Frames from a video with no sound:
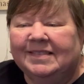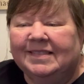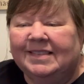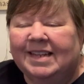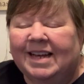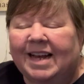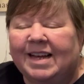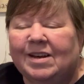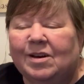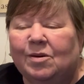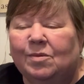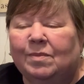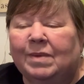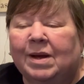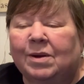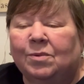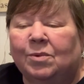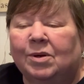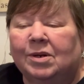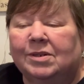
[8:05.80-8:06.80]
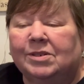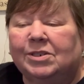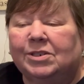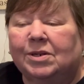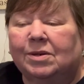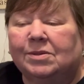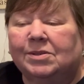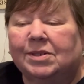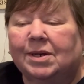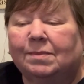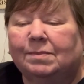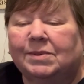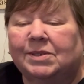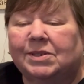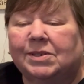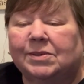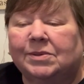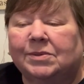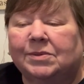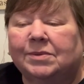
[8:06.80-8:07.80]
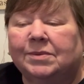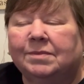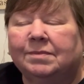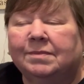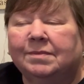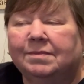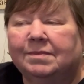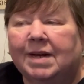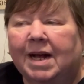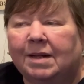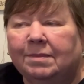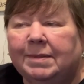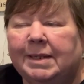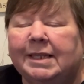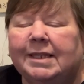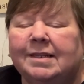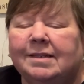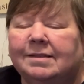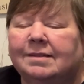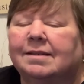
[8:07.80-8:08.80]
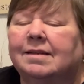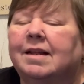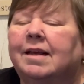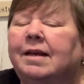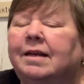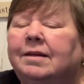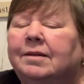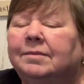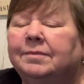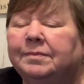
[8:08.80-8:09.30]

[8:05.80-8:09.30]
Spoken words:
I hope my word shows up soon. I'll be listening.